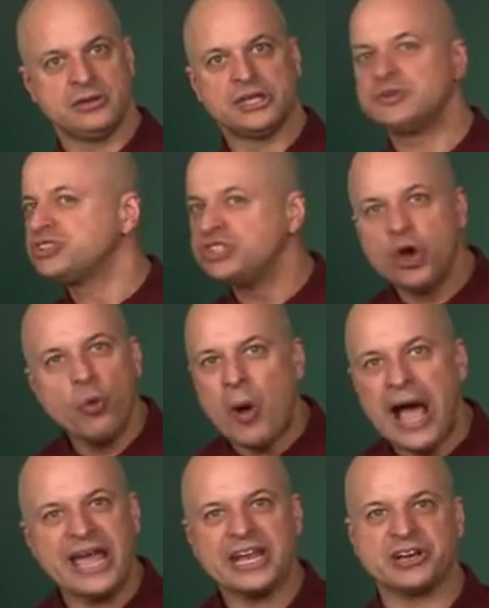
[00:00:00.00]
There was no
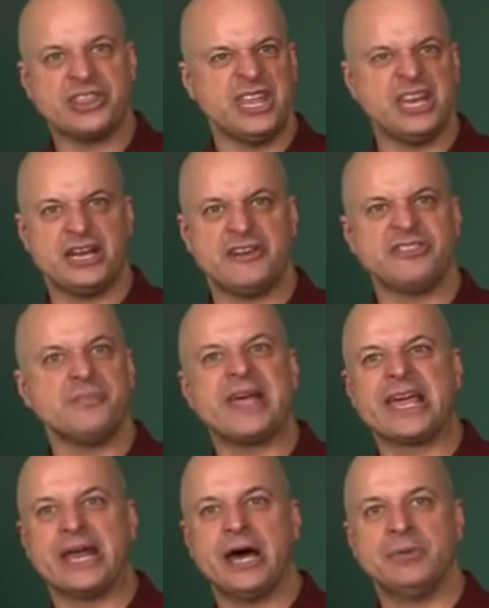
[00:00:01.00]
wire thin enough to
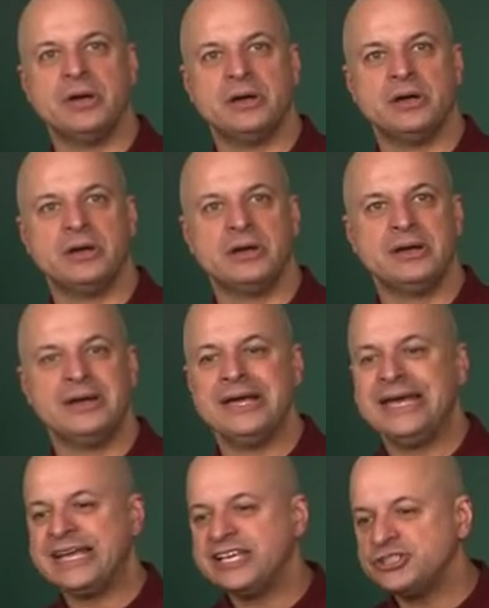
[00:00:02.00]
pick it up.
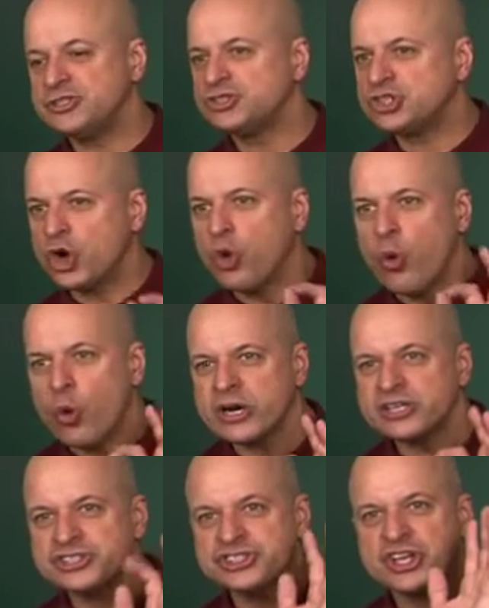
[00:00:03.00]
He used
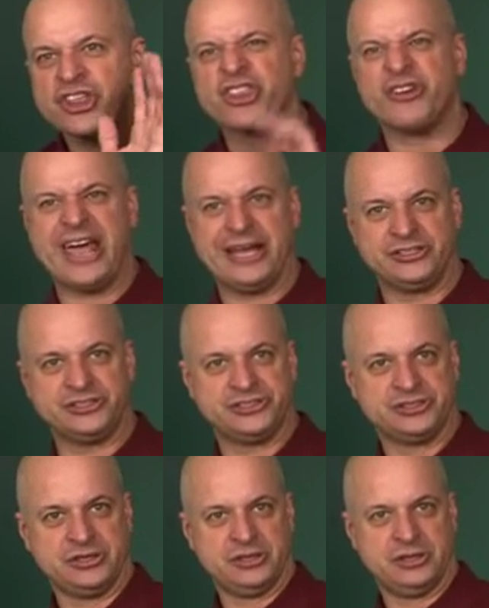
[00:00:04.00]
quartz threads.